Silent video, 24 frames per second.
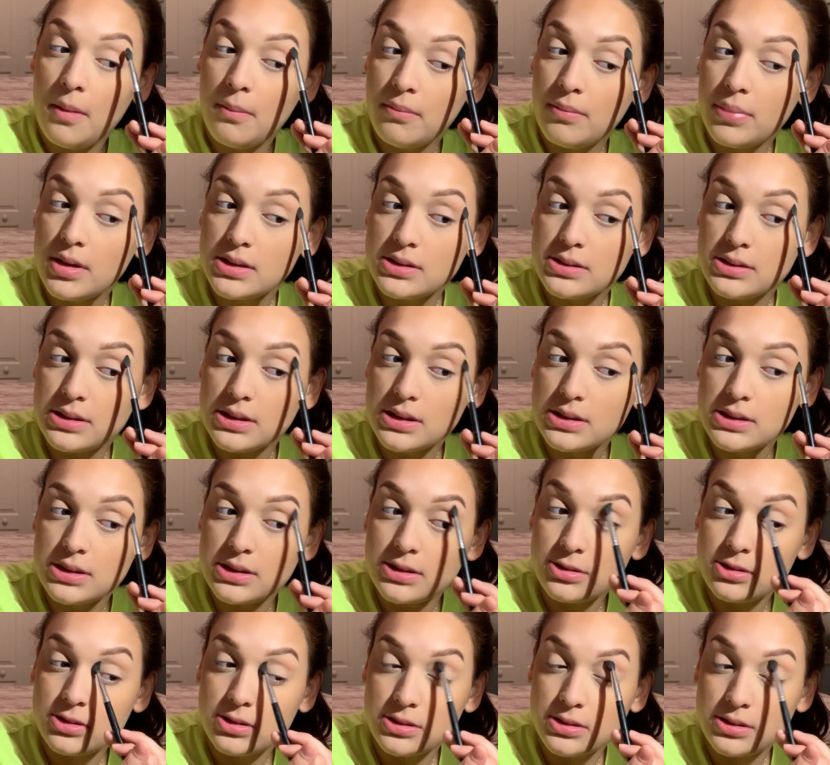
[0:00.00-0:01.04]
but since
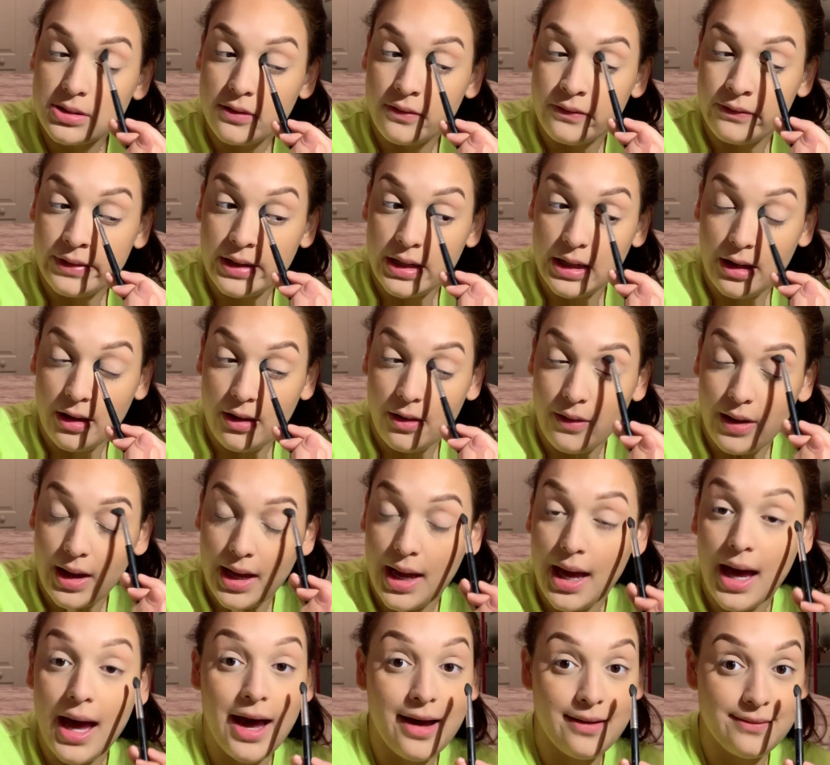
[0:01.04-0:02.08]
it's just a video, I
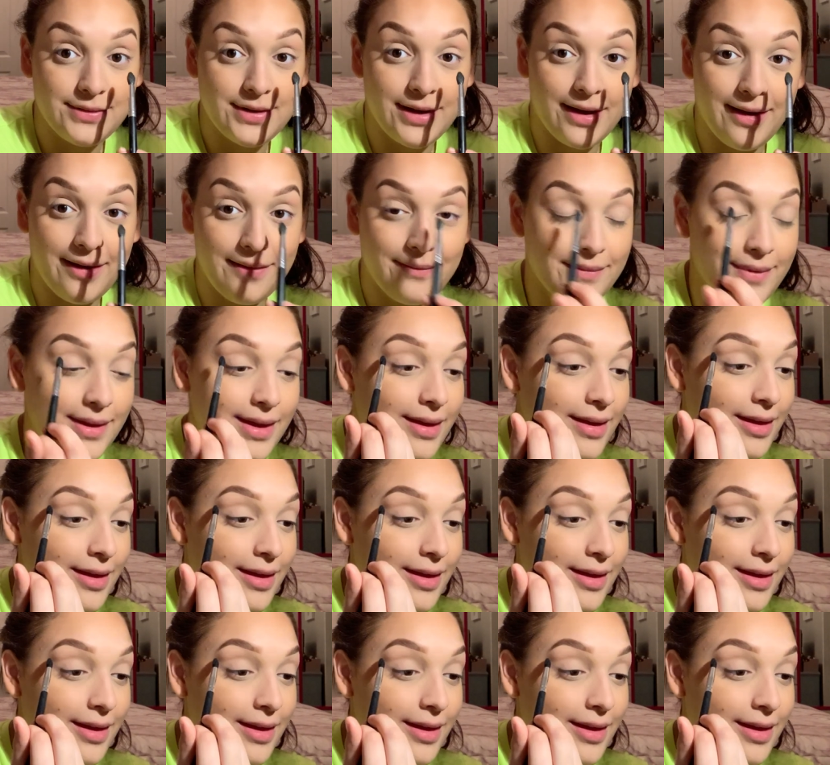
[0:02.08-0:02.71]
have time.